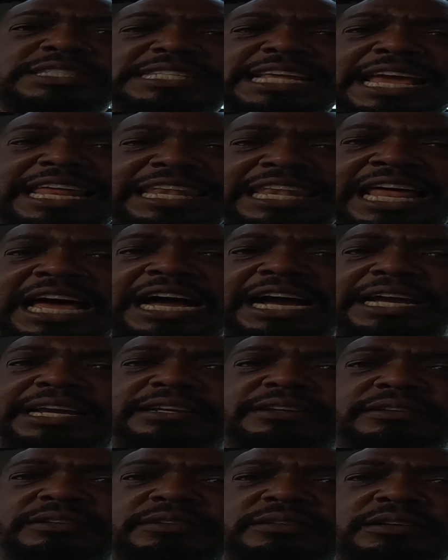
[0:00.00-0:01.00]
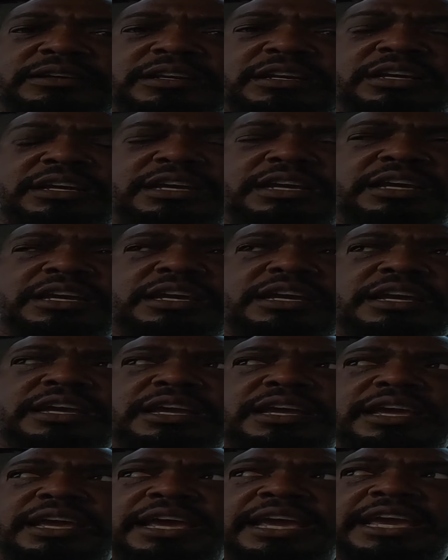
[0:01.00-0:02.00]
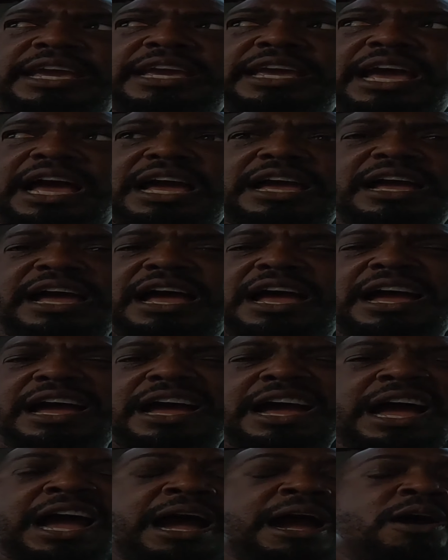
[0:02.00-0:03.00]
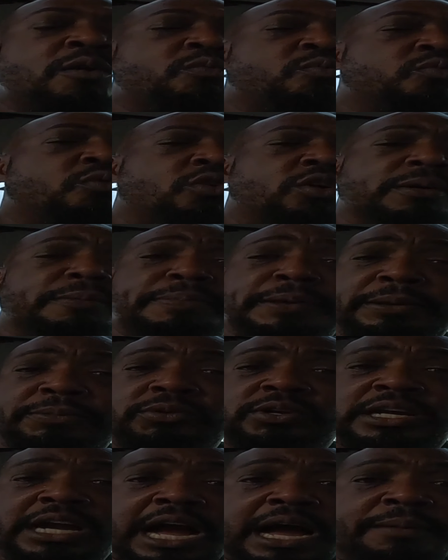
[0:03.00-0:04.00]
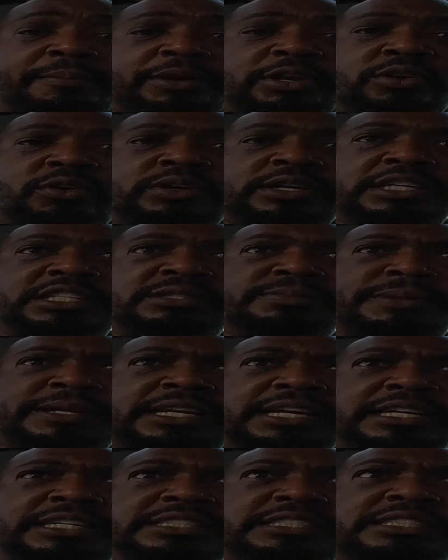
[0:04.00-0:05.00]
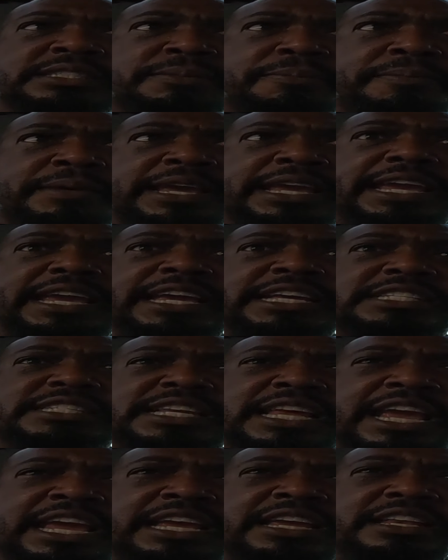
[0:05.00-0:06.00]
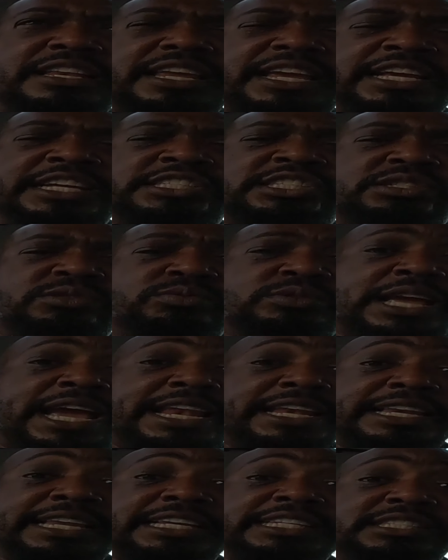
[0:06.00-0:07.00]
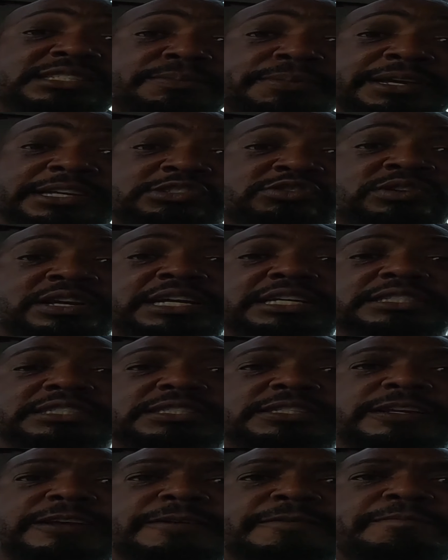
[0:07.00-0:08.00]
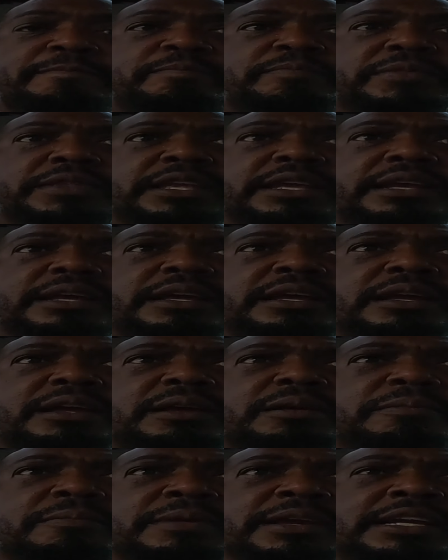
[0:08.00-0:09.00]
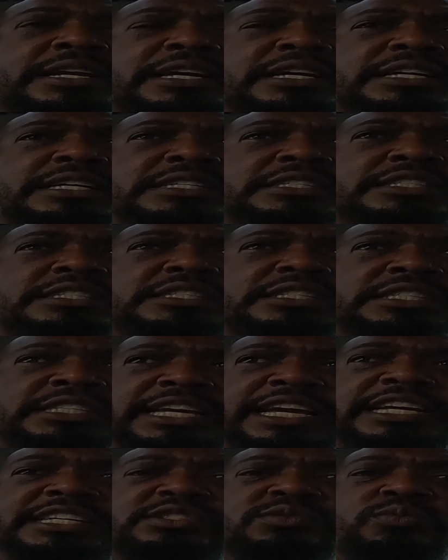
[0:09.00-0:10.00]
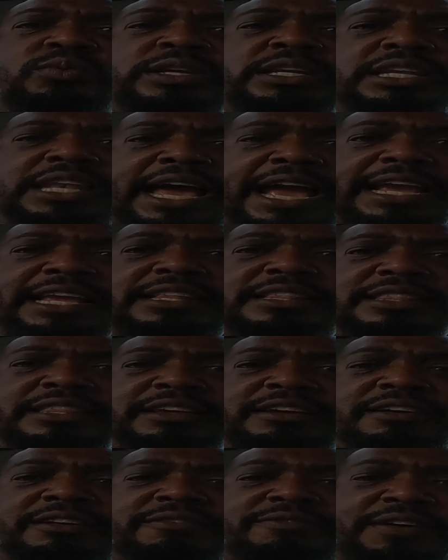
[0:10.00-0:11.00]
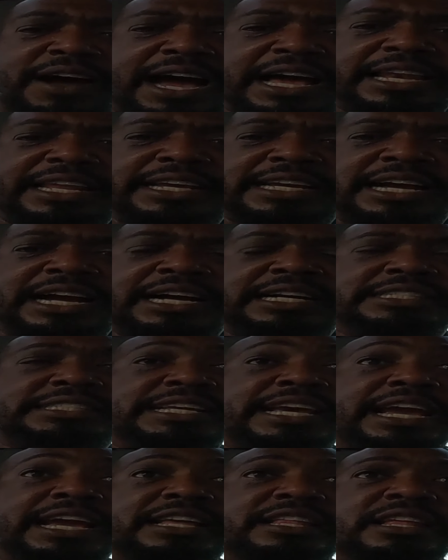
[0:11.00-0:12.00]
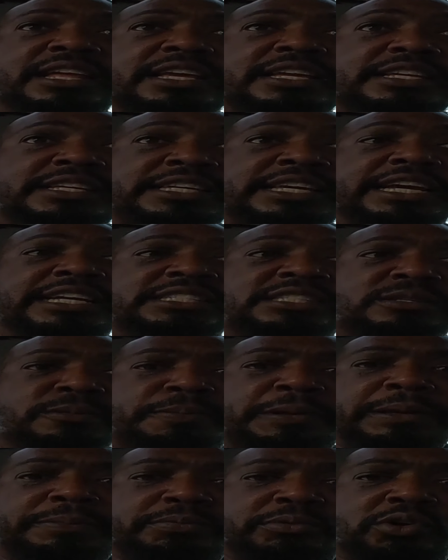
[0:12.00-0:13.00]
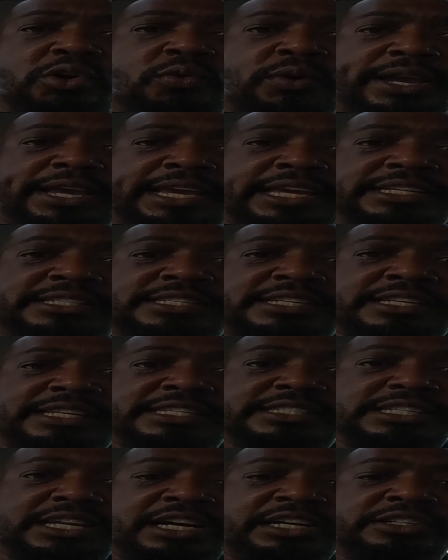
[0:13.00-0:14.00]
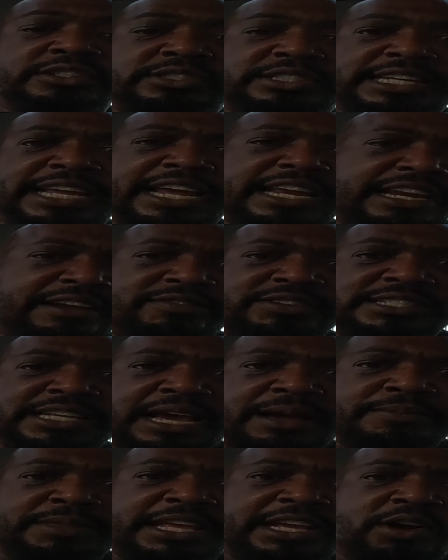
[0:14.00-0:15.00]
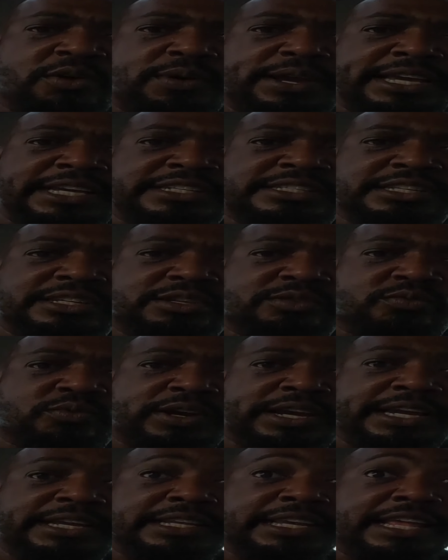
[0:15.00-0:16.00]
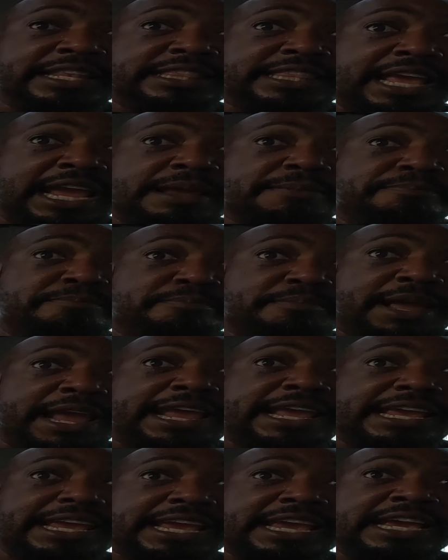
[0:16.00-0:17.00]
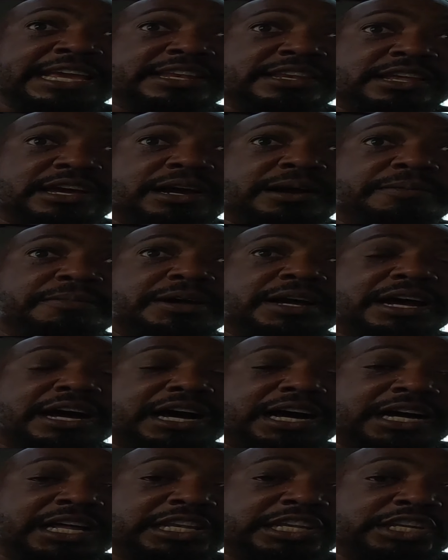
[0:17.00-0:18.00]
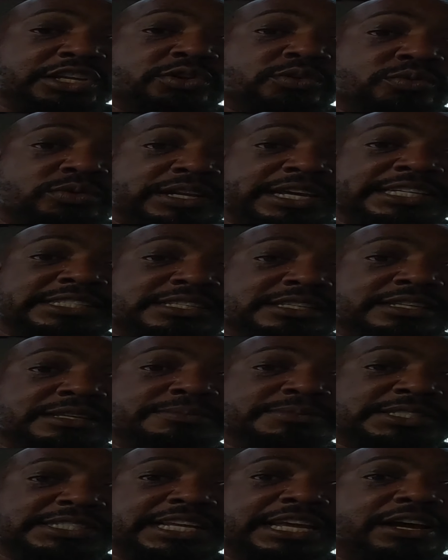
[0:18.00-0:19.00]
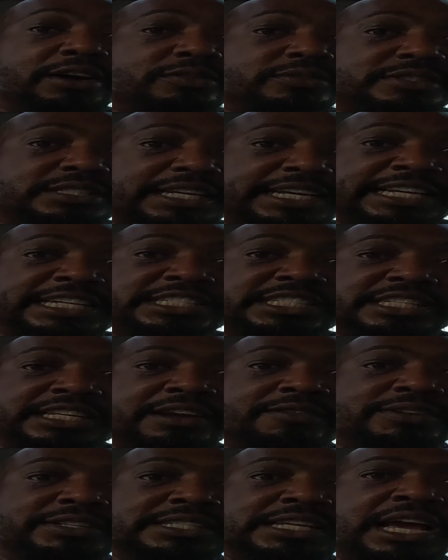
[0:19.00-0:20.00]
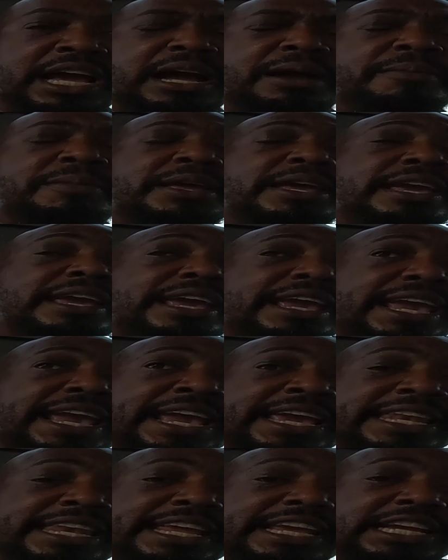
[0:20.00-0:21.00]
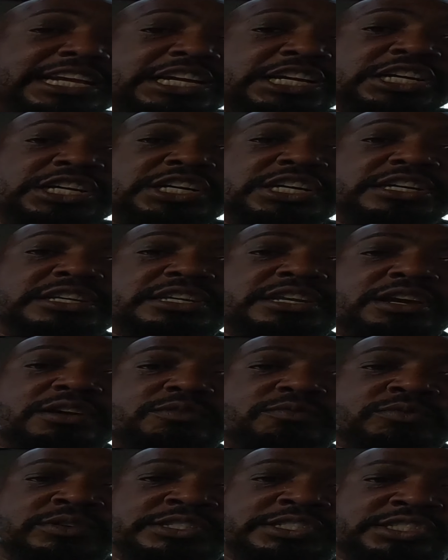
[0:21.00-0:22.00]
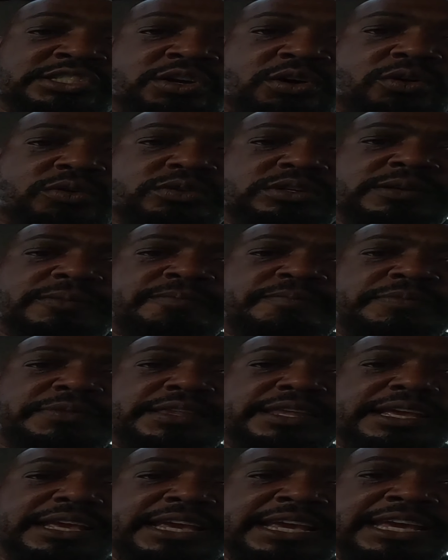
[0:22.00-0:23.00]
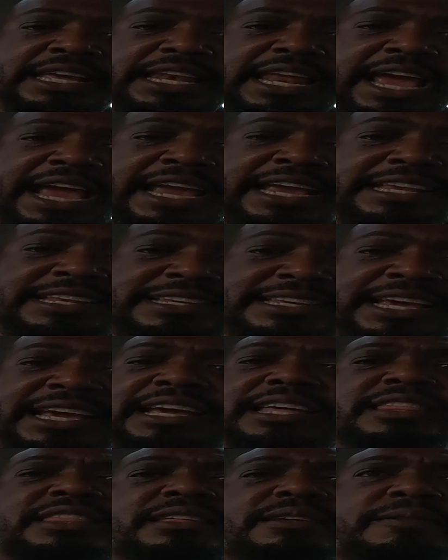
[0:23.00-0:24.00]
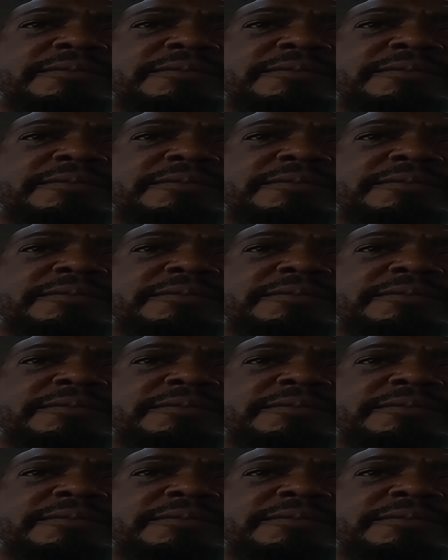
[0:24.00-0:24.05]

is that line? And I want people to comment on this because to me it's a issue that needs to be addressed because yes, we like the violent contact. Yes, the people going into this understand every time they go into the ring that they may end up a little less of themselves each and every time, and it could result in a death.